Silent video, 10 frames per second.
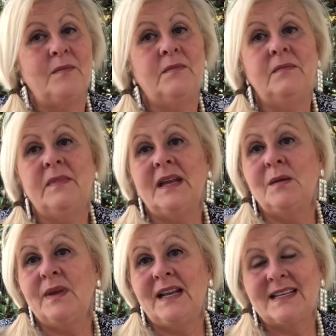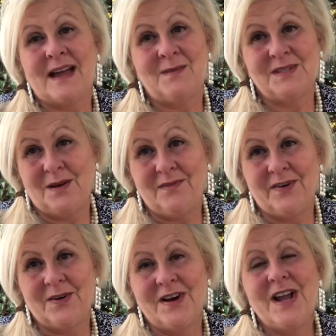many, many times
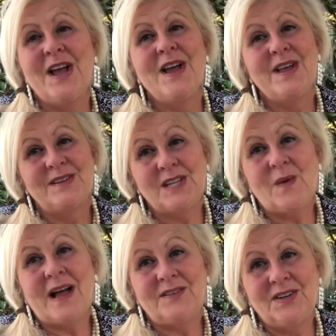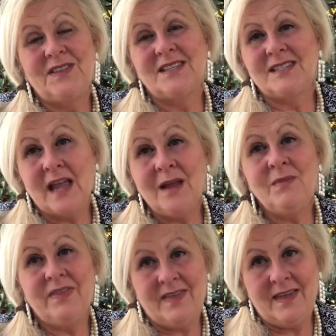over. So I'll do the same
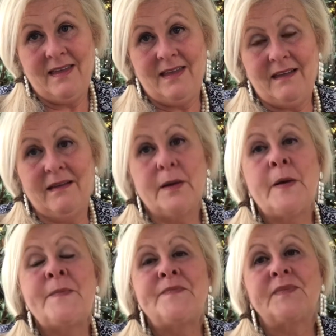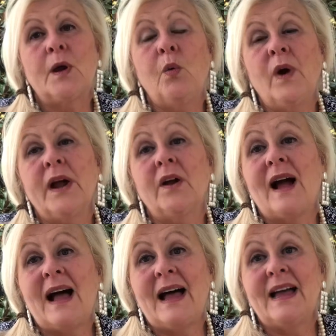thing where
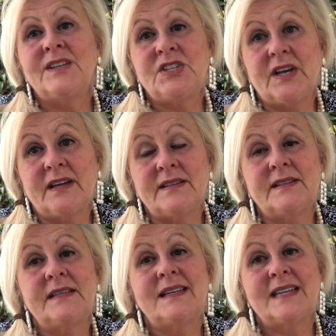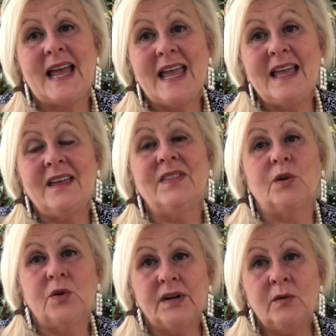I just take the
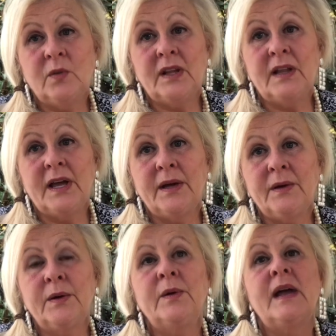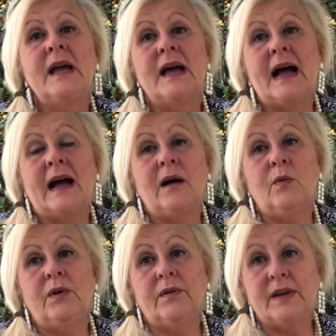crooked willow. I
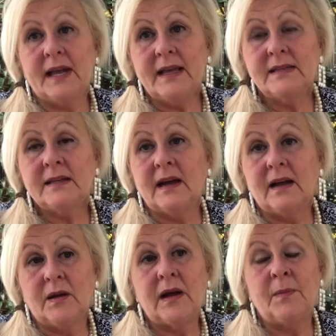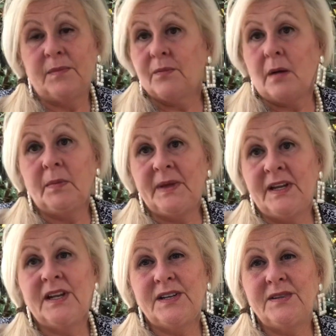will cut, I'm probably
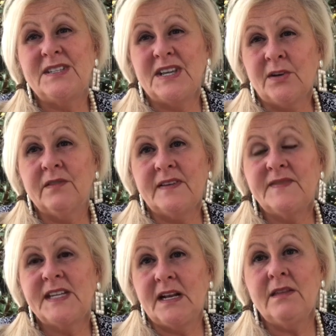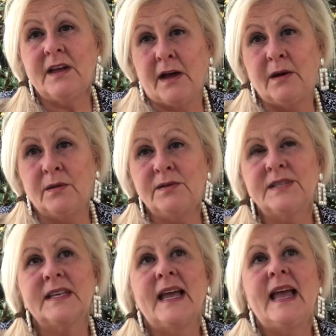going to do 10 or 15 of
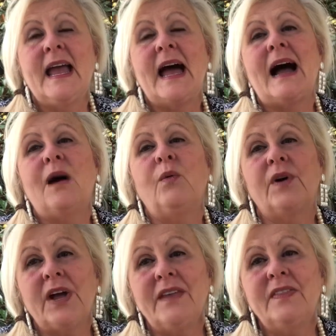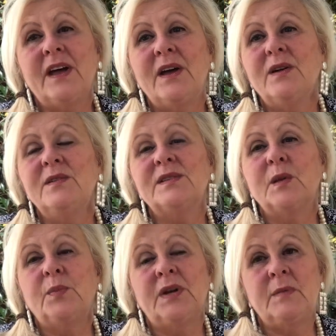those. I will cut those,
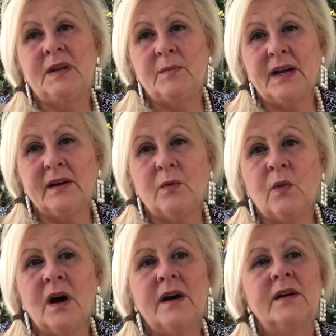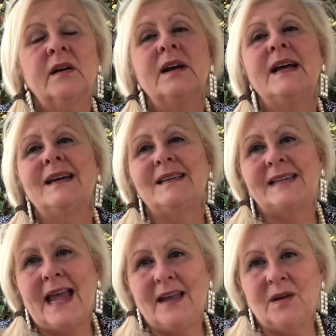put them in a bucket of water,
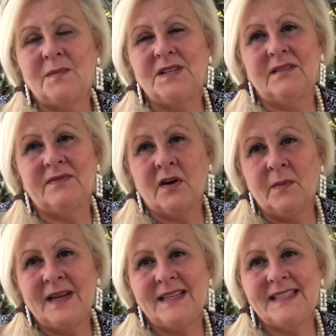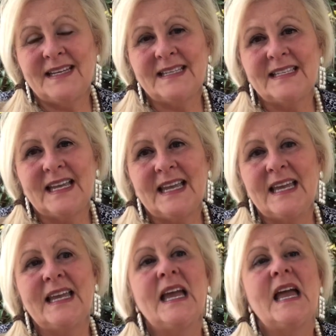take them to the farm in East
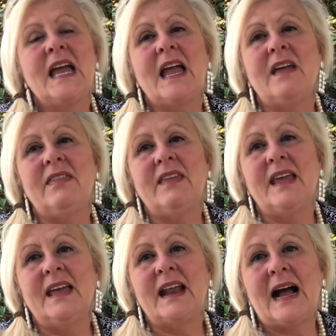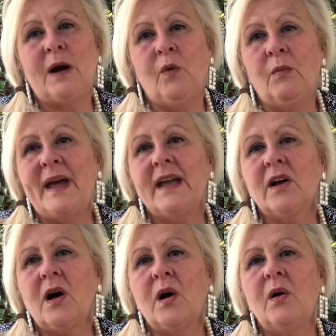Tennessee, and then I will make a
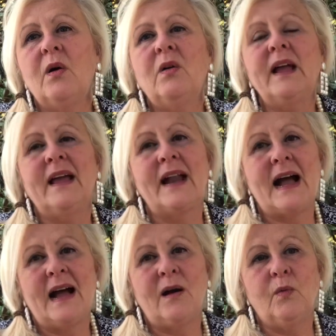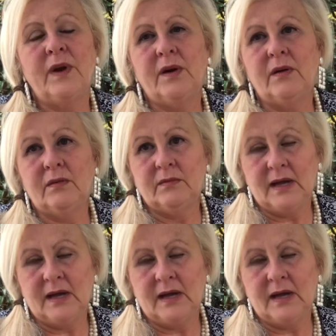hole, and I will